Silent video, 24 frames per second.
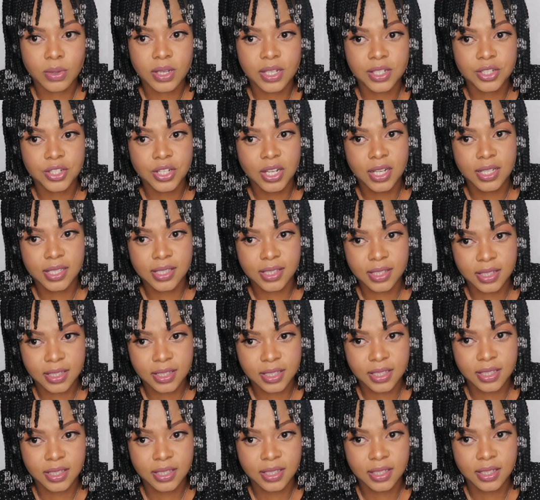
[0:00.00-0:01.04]

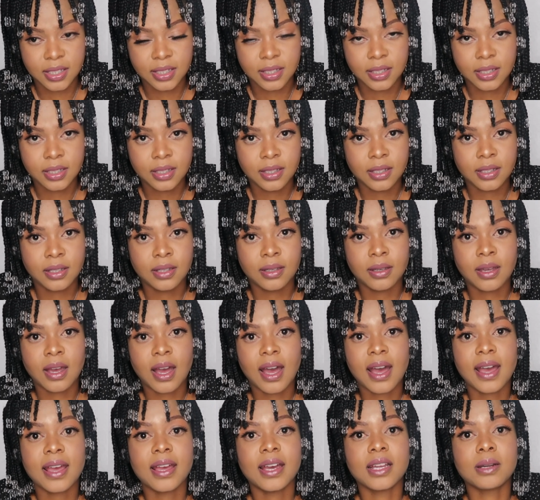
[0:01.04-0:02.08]
just
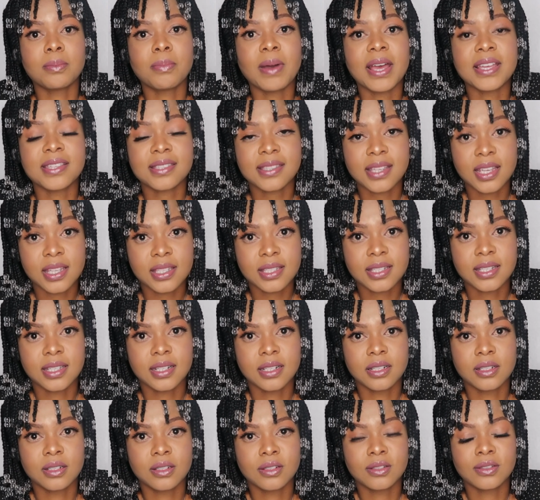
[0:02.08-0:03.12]
hired by
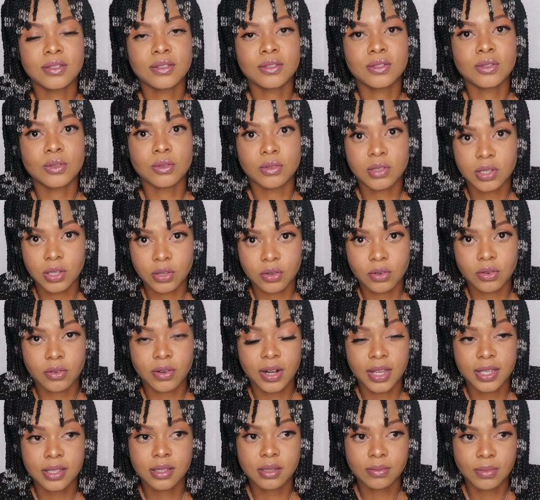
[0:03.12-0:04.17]
Satan to
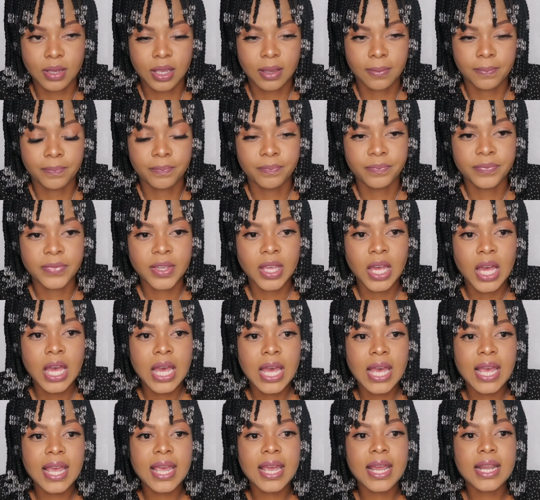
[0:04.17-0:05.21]
terrorize me.
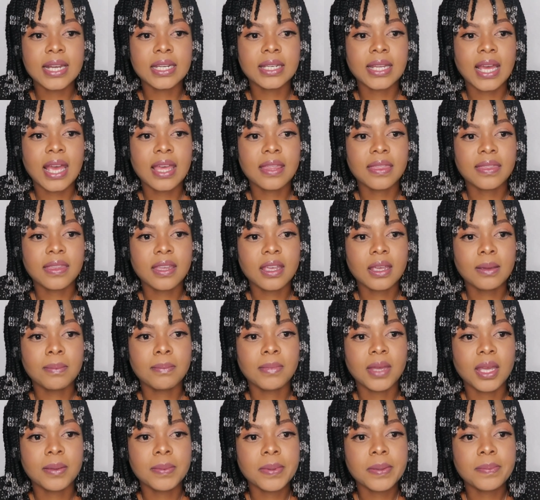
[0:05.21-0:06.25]
And I think
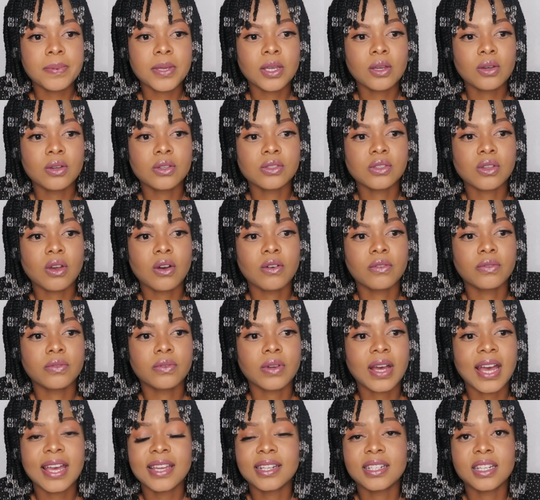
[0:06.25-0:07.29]
maybe because of,
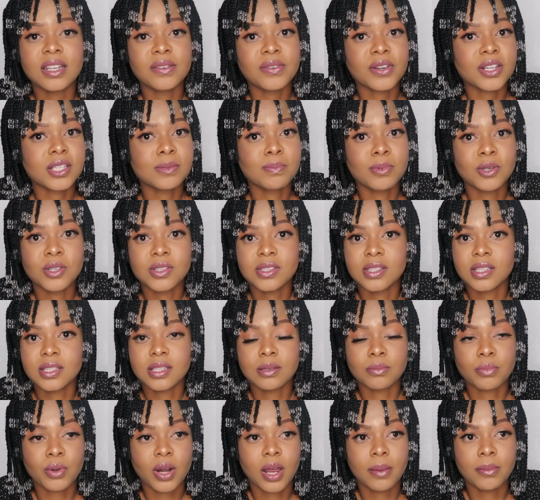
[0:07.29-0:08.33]
I had never experienced this
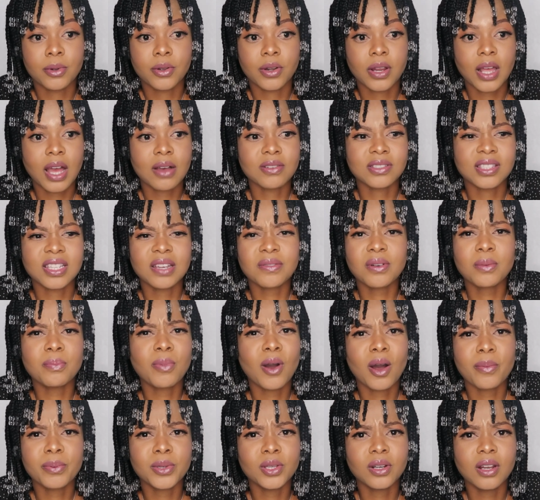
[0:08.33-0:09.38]
in primary. I was never
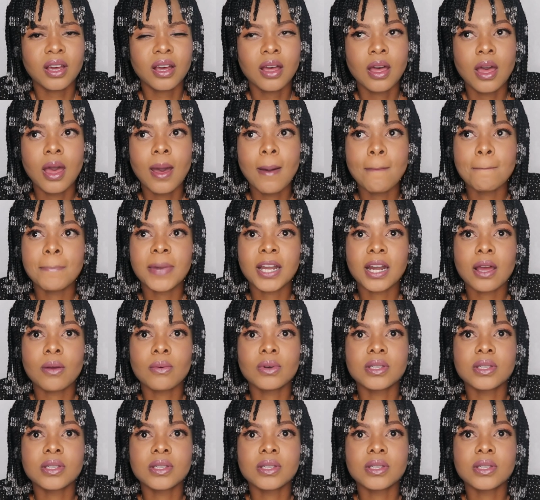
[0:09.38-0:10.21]
popular, but